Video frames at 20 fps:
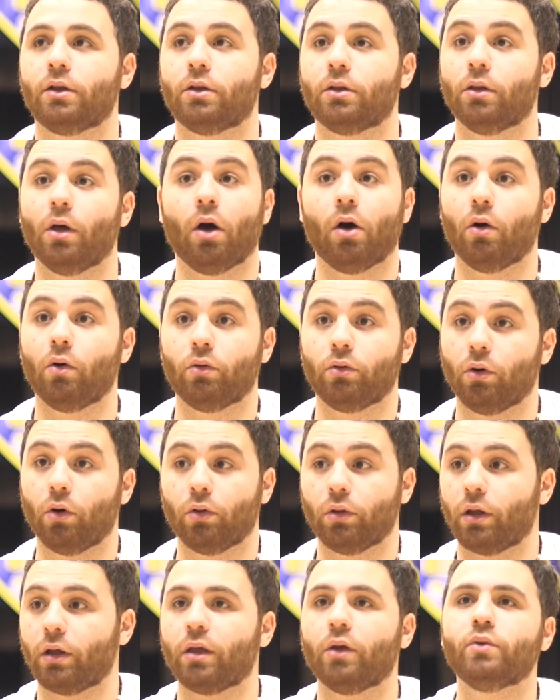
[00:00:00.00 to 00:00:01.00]
No,
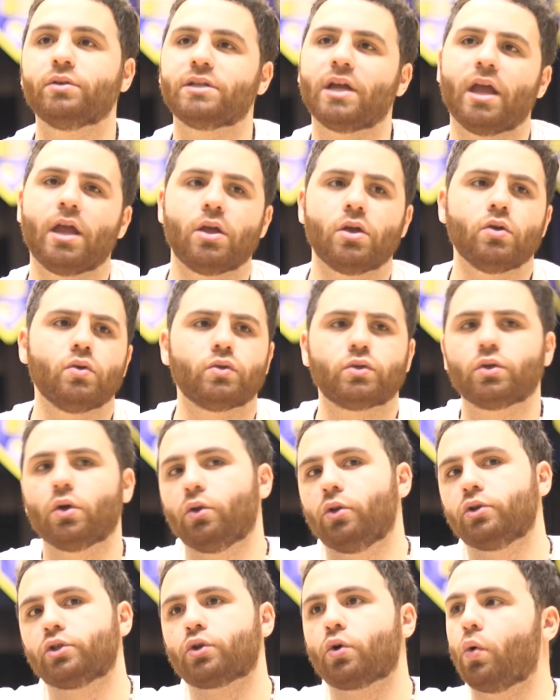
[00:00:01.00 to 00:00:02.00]
like it was AAU, so
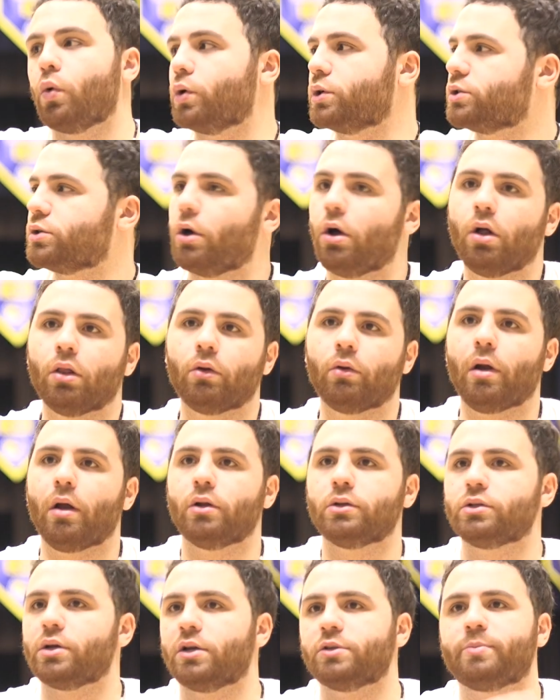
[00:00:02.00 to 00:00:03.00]
there's courts all
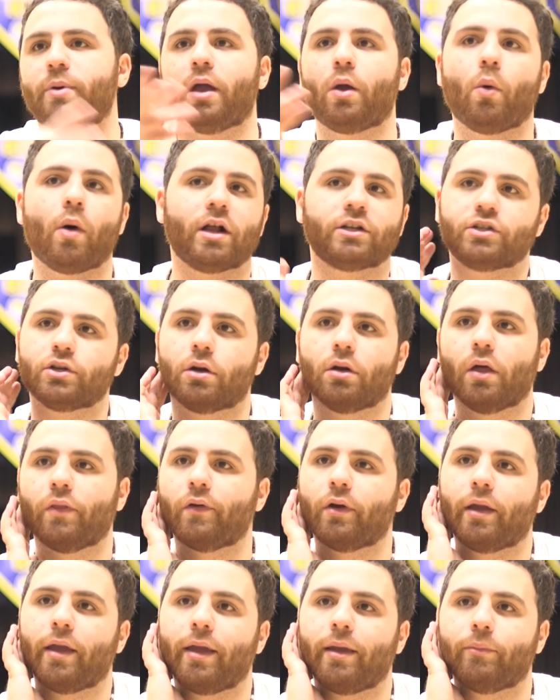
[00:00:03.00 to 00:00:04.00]
around. So I was probably watching
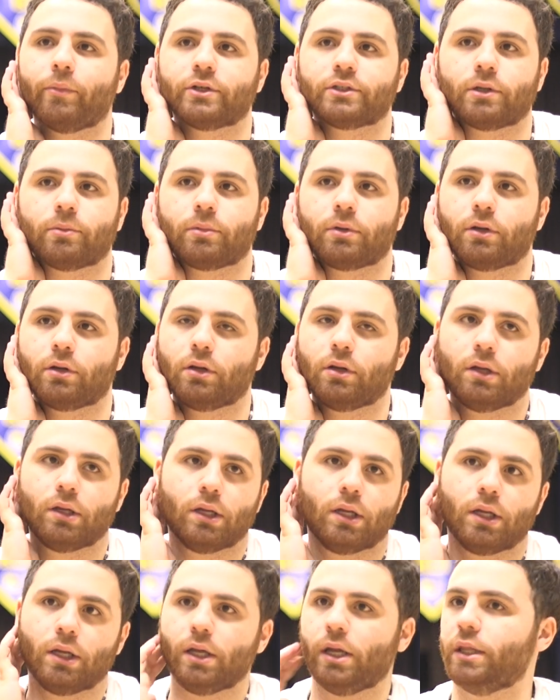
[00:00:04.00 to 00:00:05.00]
another game or something,
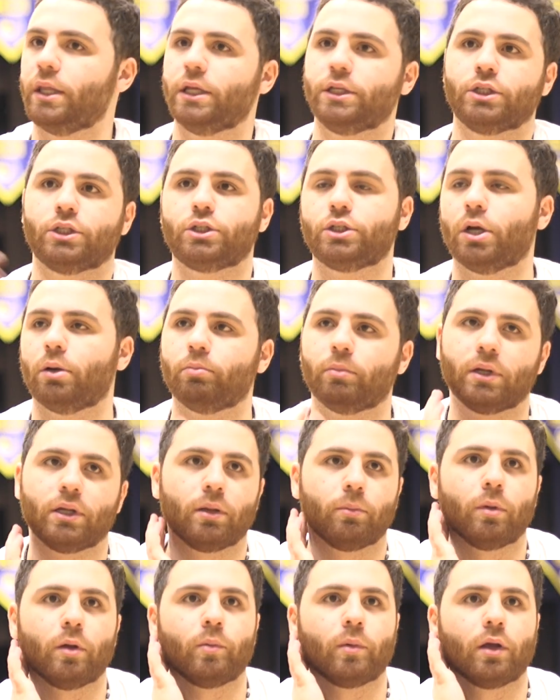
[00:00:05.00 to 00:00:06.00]
and they just jumped me
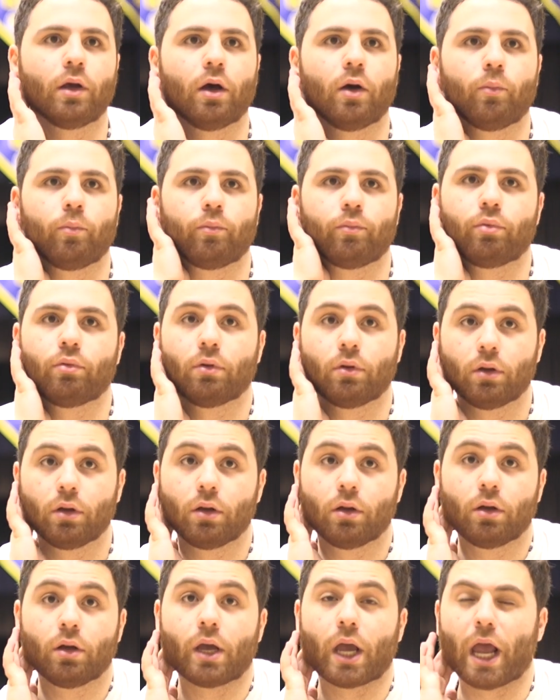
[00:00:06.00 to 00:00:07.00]
and they beat me up.
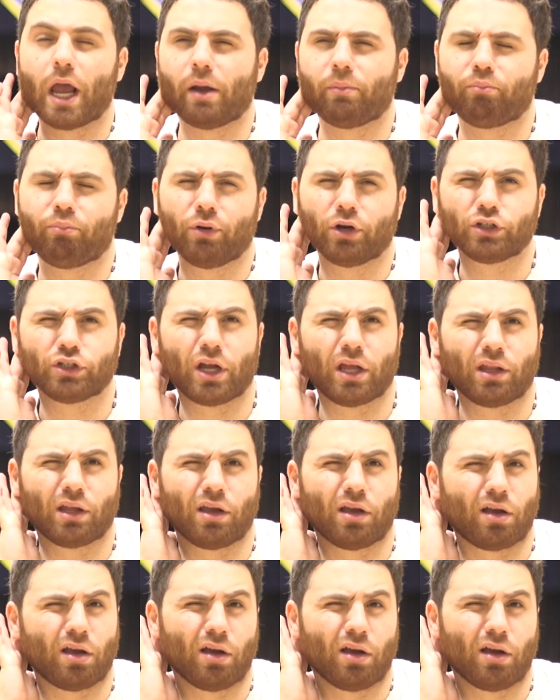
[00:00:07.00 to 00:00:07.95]
I'm pretty sure I had like a